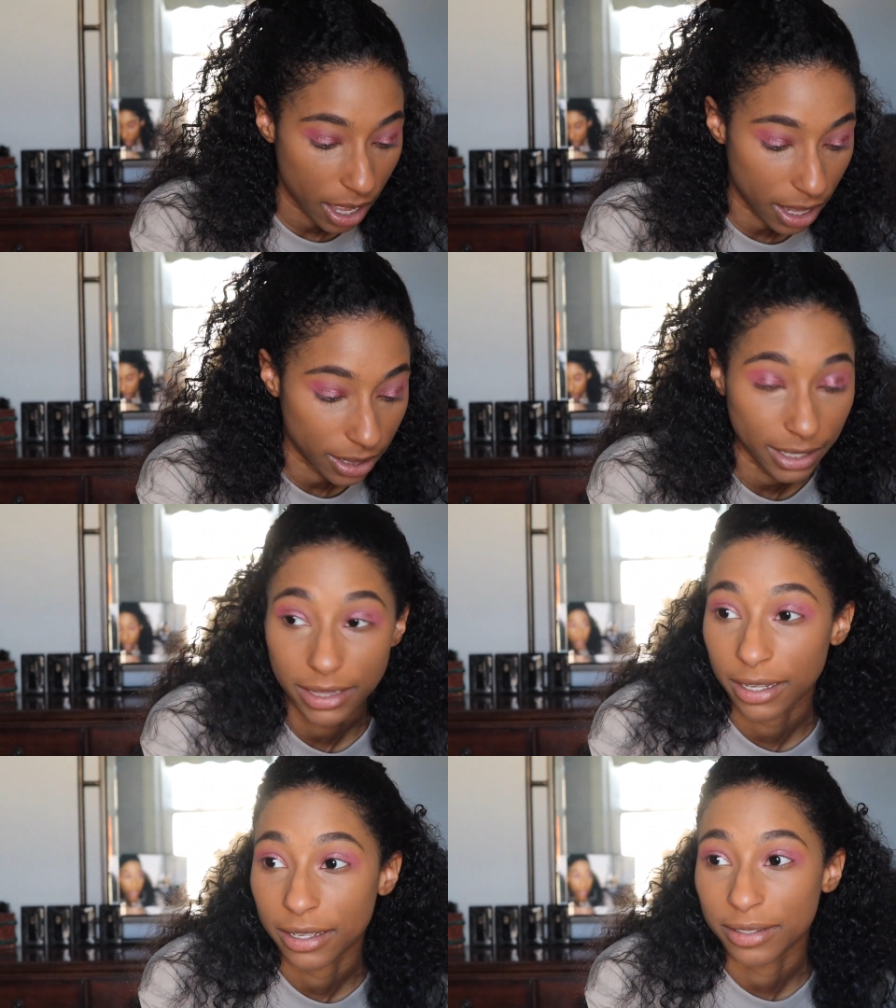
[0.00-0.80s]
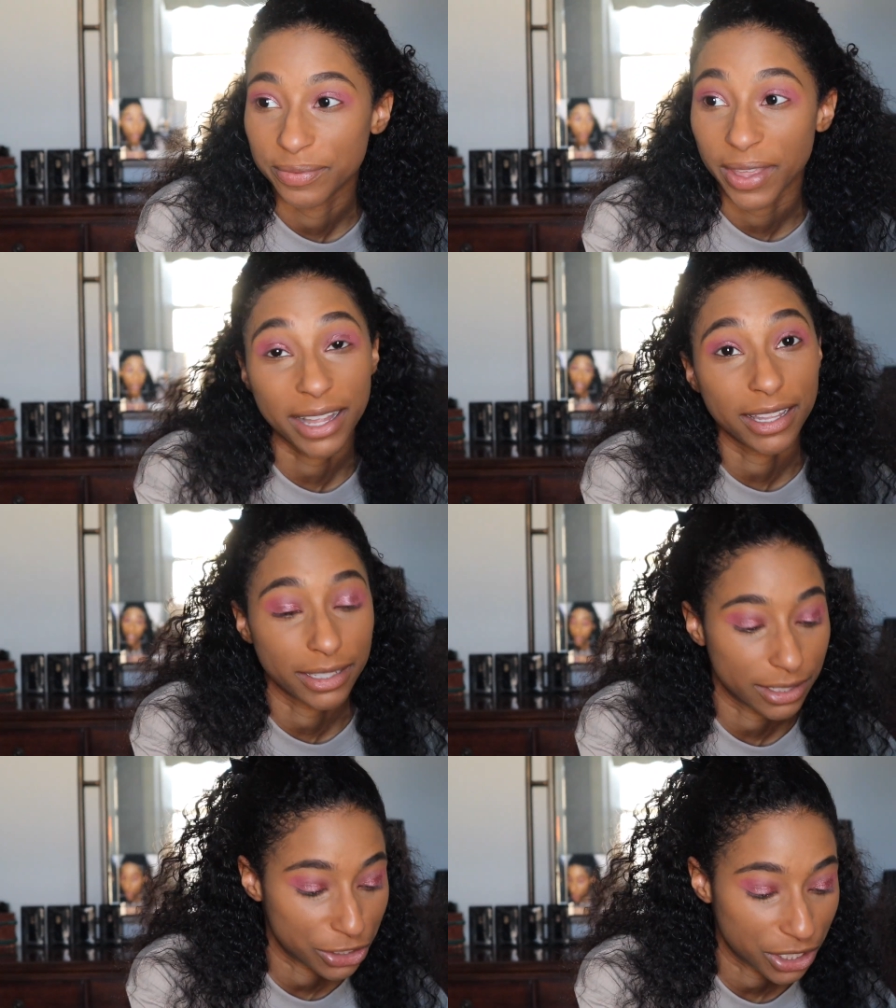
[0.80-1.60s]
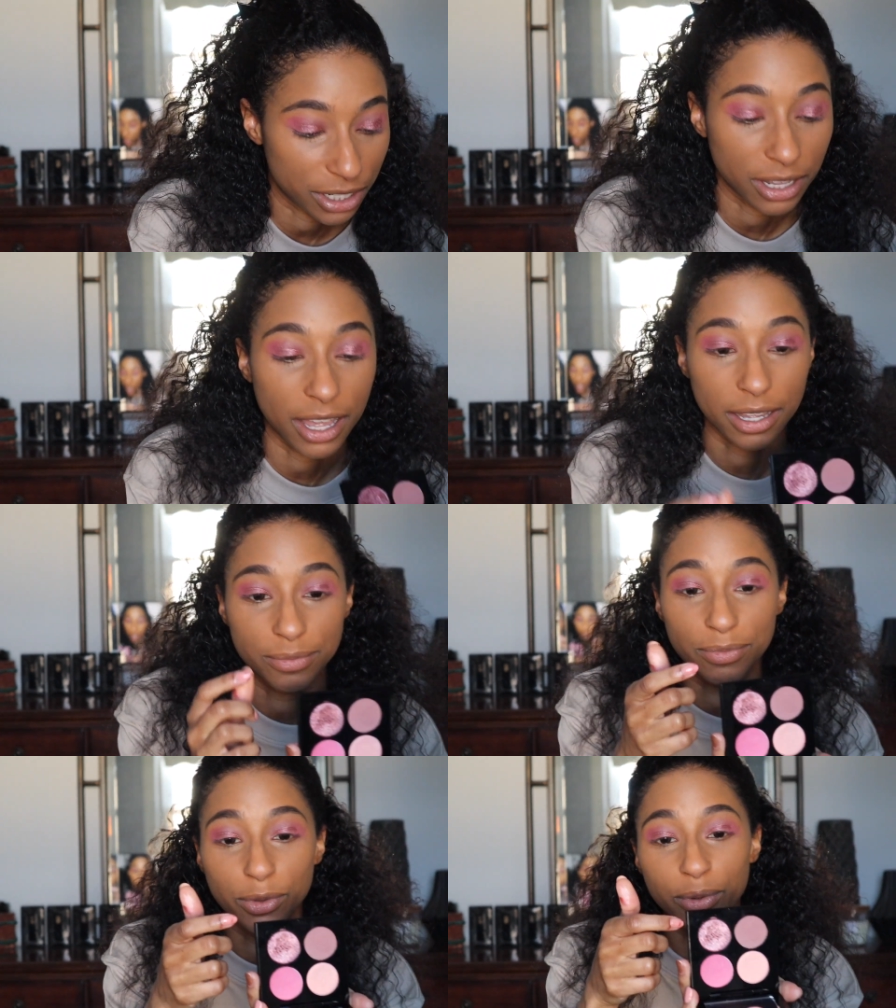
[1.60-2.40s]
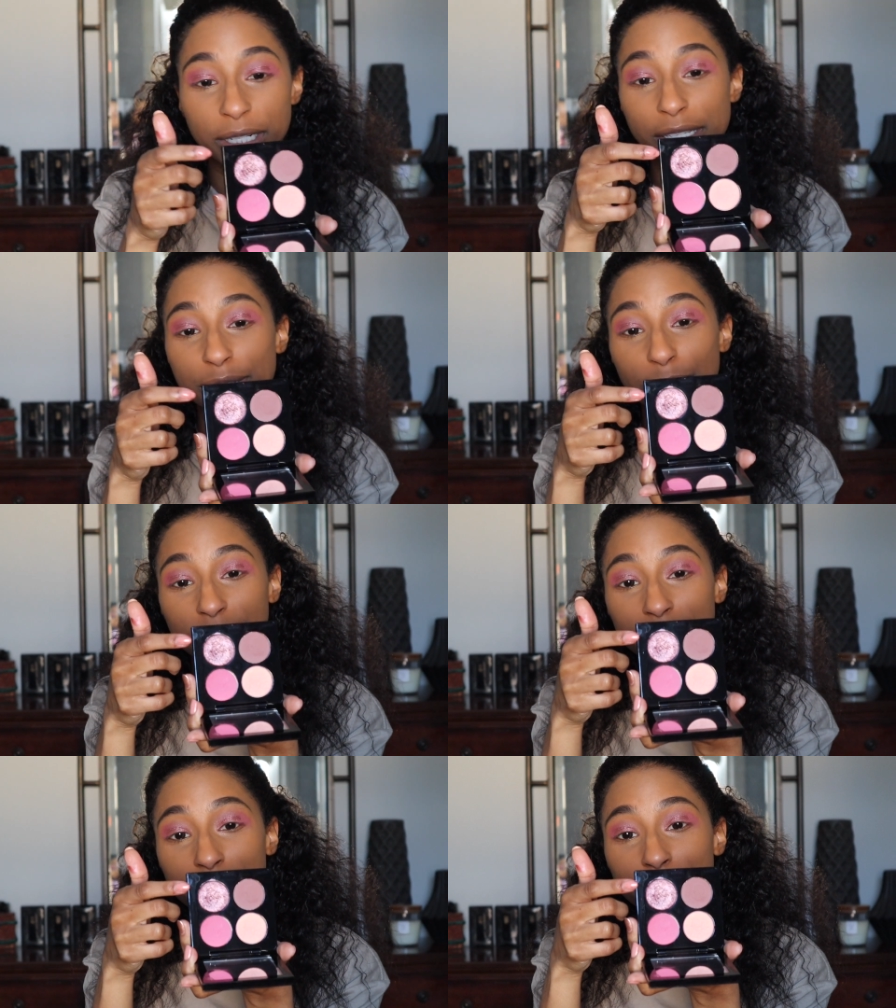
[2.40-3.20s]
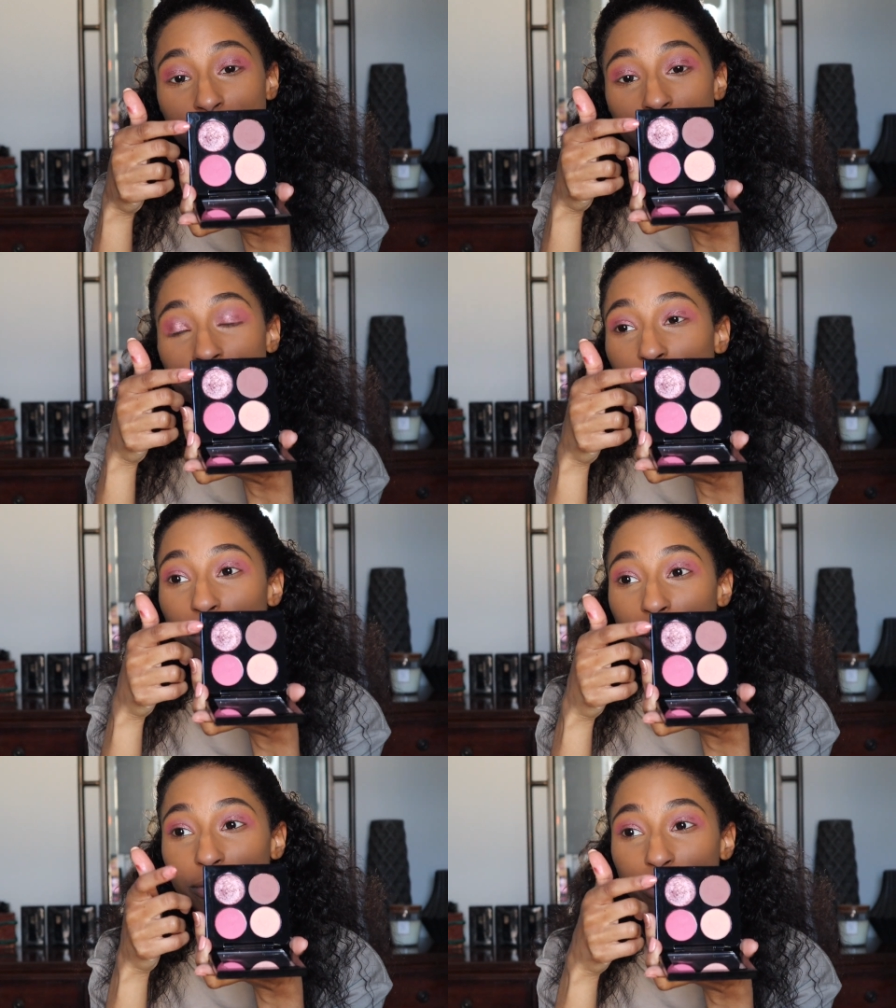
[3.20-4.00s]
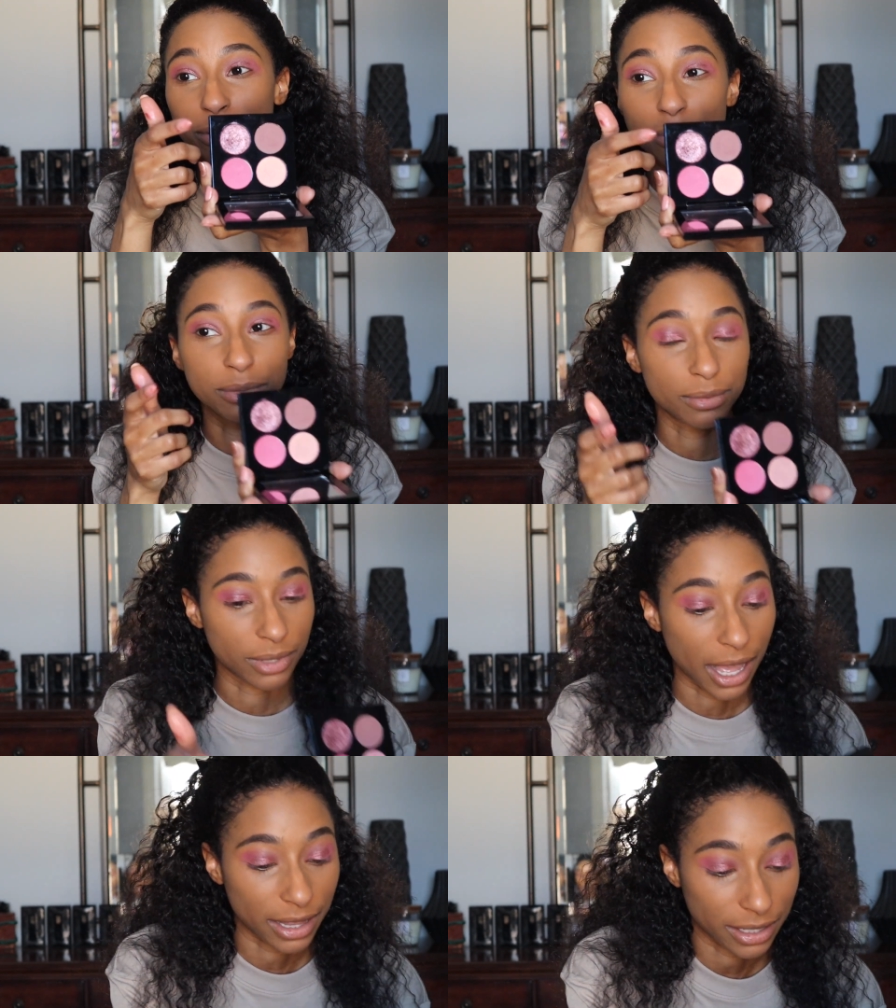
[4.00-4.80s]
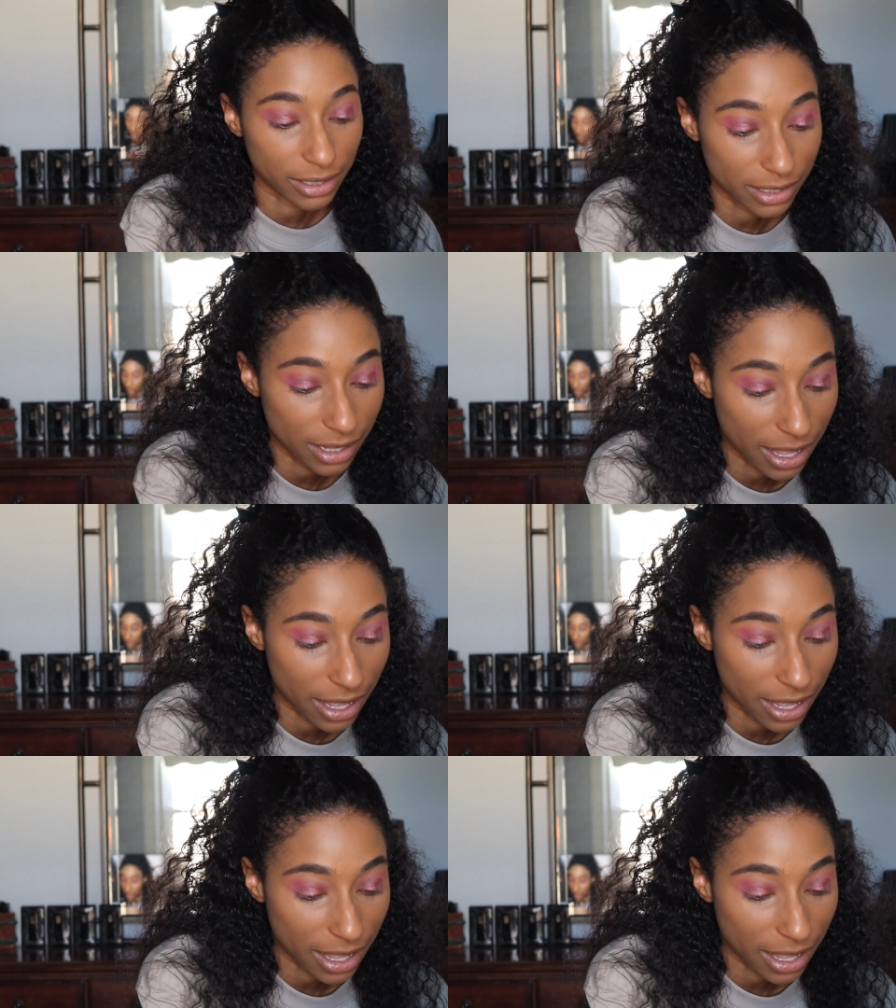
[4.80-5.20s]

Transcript: I like that. I like this shade a lot. What is this one? Forbidden Fruit. I like this a